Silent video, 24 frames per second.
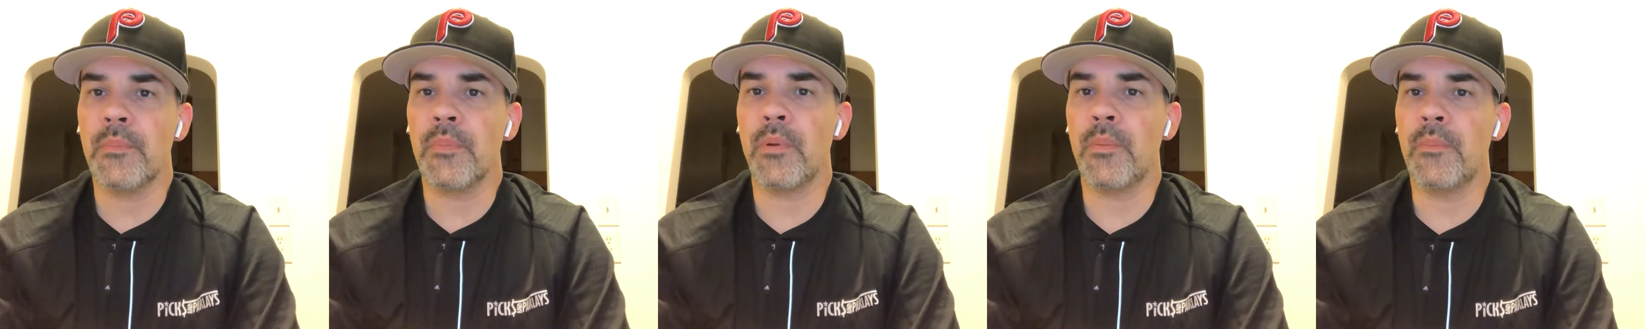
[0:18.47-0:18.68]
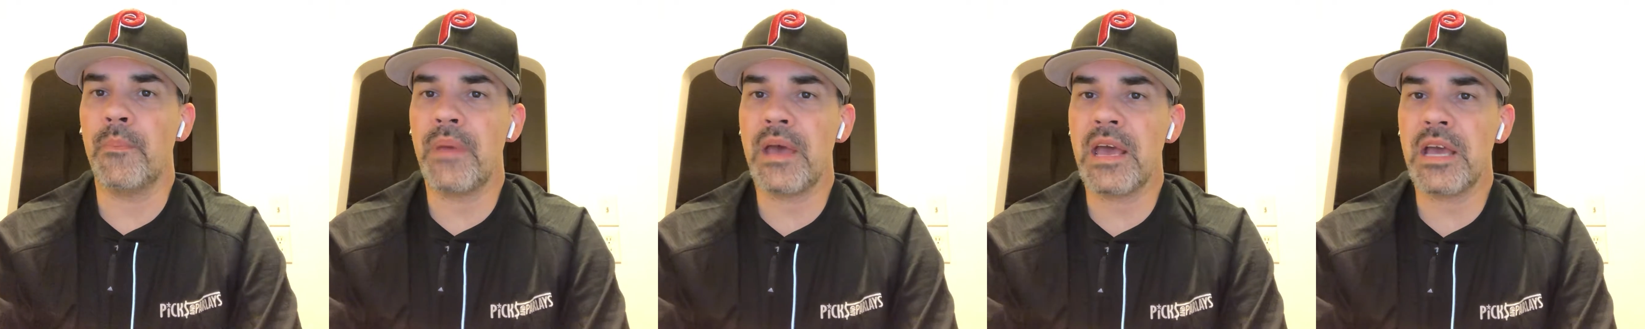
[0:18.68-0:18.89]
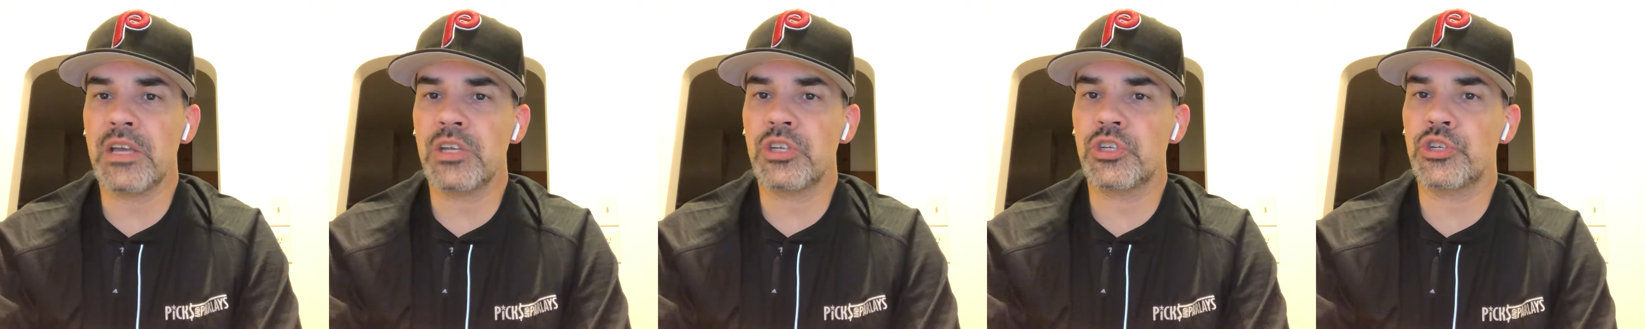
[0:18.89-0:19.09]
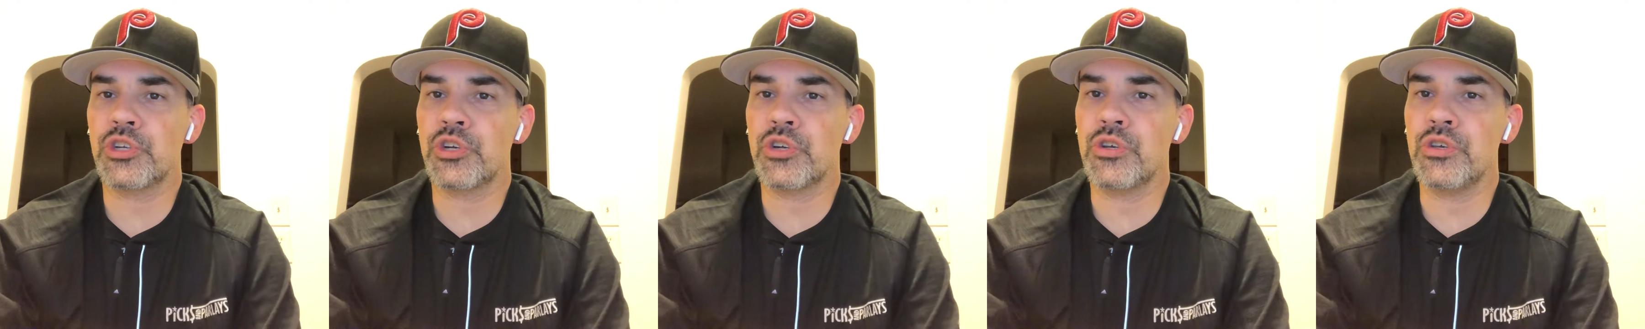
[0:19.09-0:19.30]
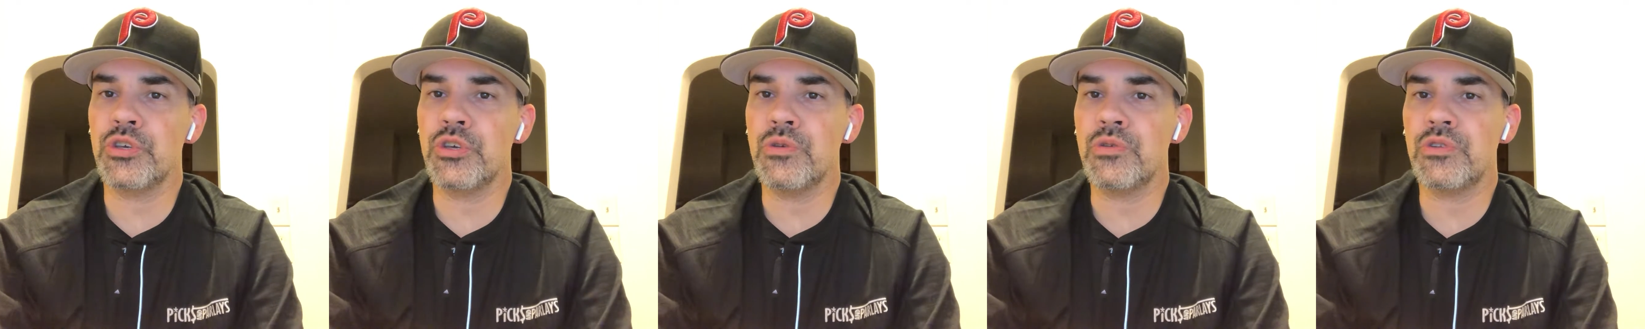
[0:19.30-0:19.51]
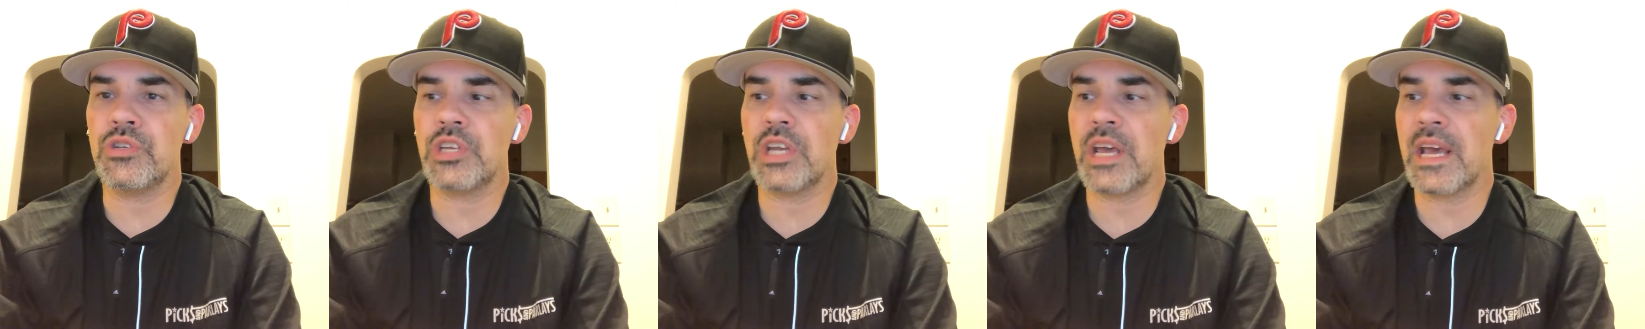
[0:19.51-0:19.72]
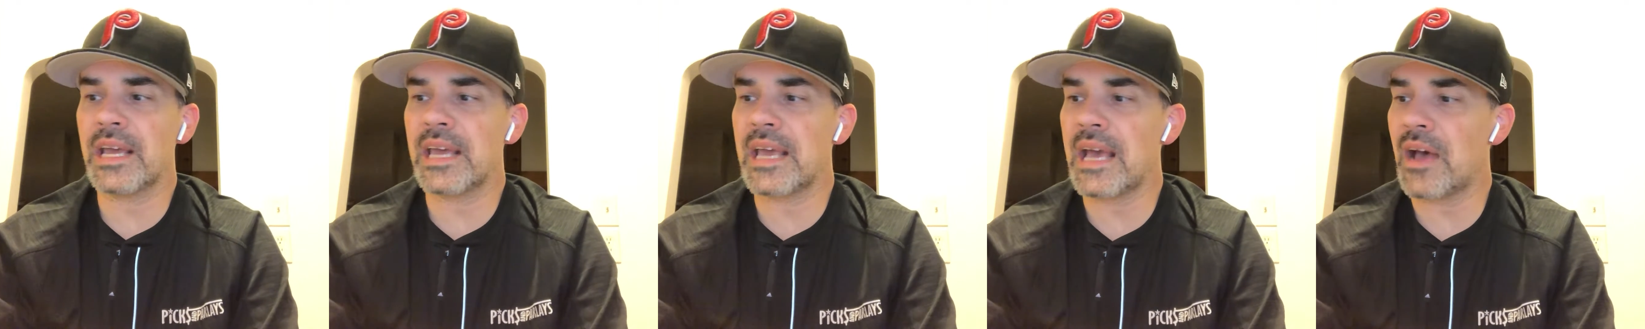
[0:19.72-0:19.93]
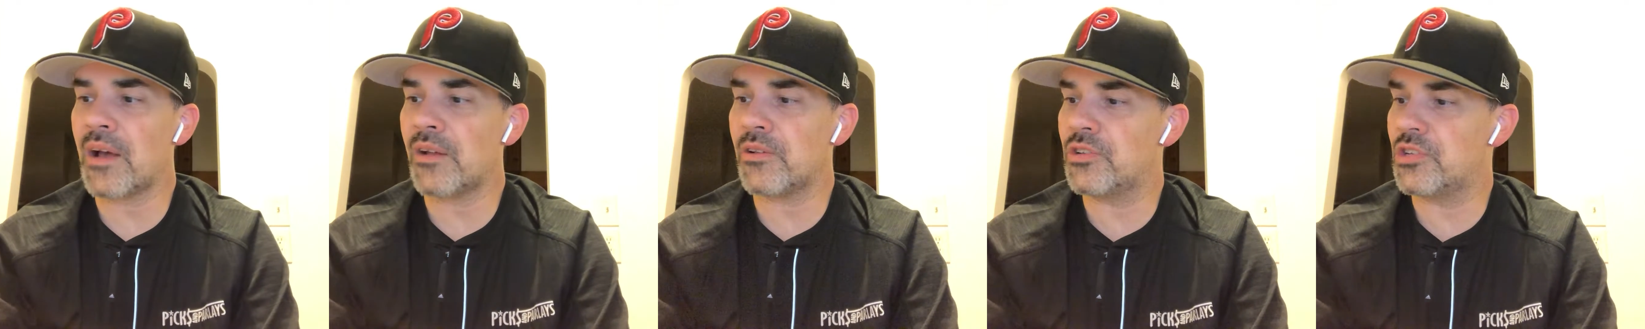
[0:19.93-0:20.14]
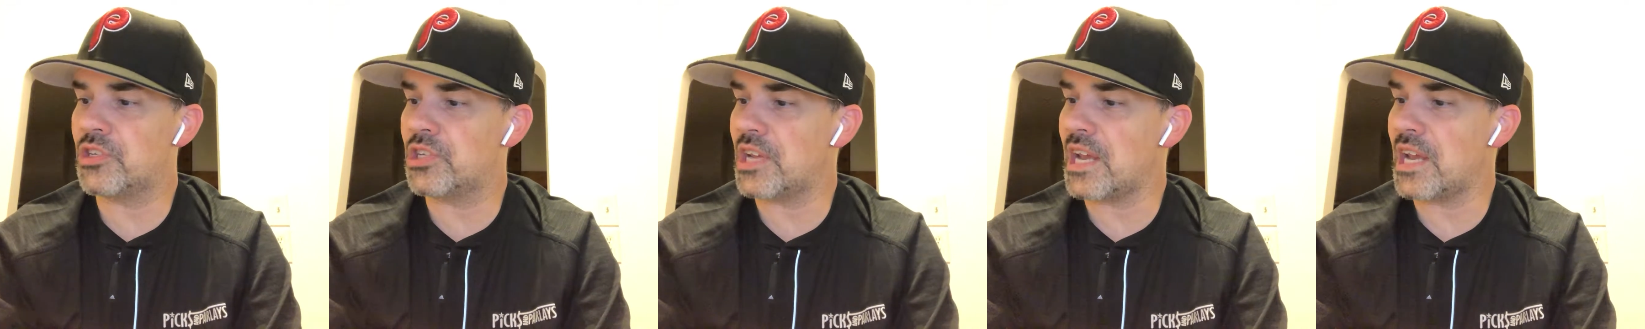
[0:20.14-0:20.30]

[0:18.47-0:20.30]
But make sure you check out